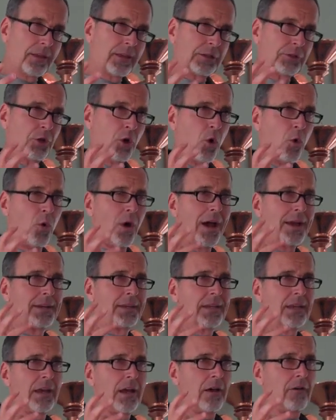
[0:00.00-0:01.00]
this whole
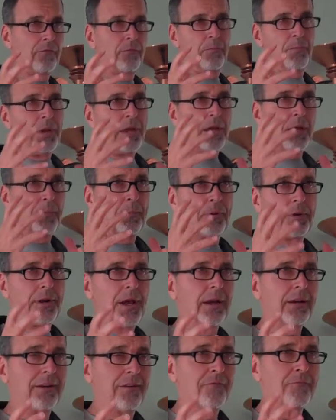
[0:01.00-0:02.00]
idea of being a
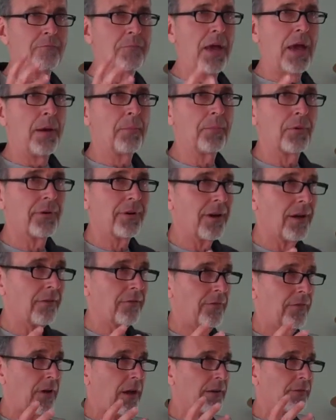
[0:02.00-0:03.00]
productive member
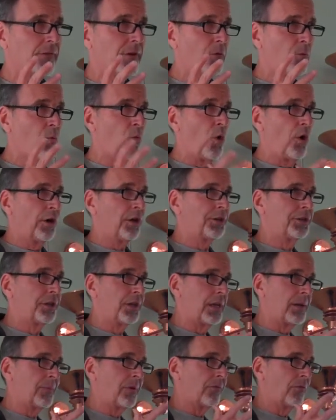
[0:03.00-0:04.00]
of a work
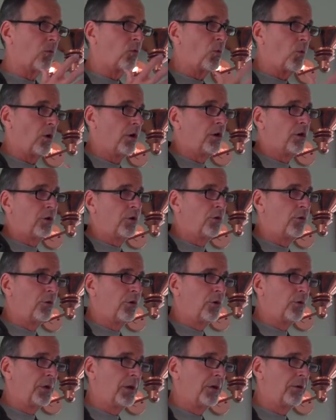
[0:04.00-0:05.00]
team, of a work
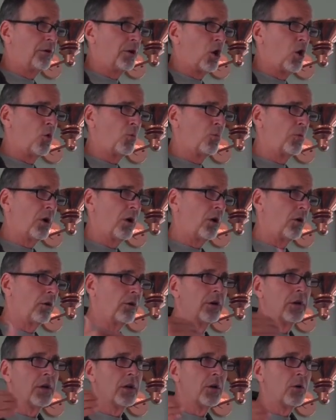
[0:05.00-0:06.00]
crew here at Hopewell,
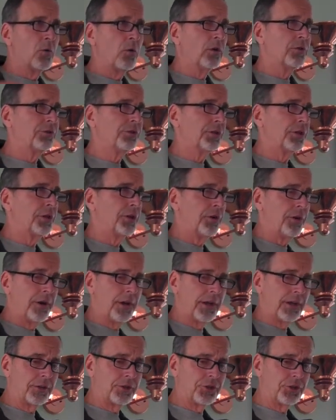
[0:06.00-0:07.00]
or
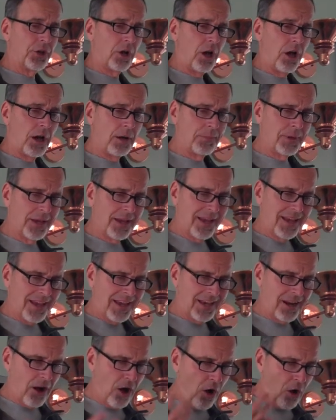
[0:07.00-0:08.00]
securing a job,
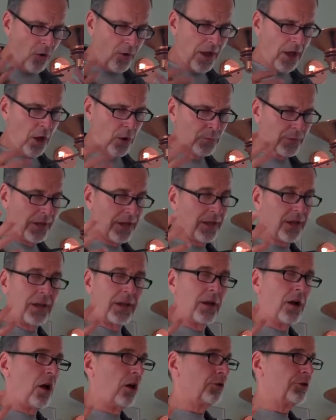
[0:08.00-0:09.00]
it
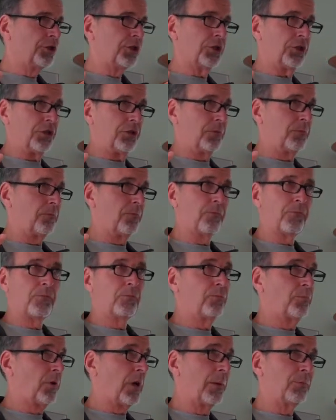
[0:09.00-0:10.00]
all just
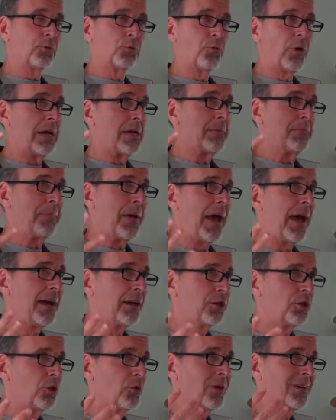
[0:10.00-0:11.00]
comes right
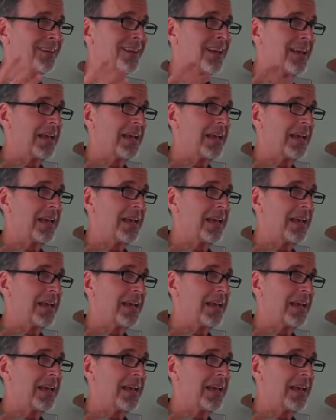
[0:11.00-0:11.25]
back to you